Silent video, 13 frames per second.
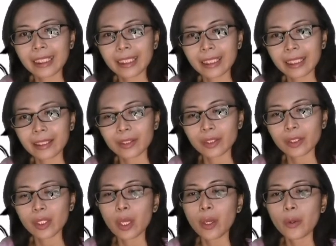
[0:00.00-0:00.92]

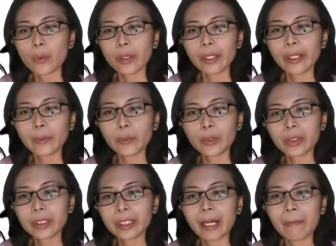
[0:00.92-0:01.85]
details, we
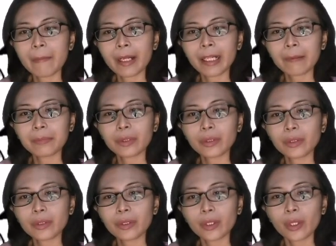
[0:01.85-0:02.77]
would come up
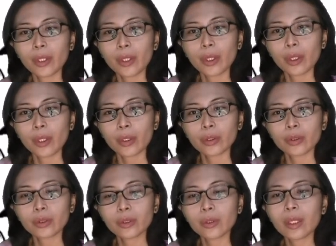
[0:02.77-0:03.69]

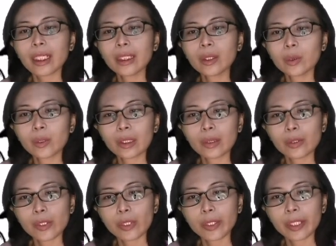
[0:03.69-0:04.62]
to a
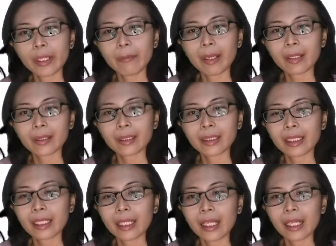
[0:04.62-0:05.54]
conclusion about
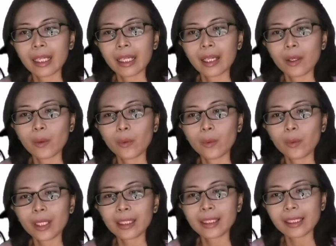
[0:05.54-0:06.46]

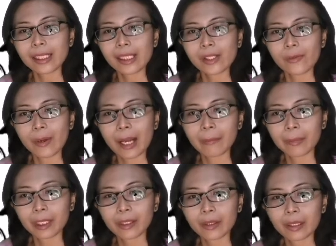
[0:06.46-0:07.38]
what is
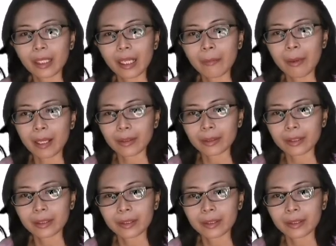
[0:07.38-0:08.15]
vapid about.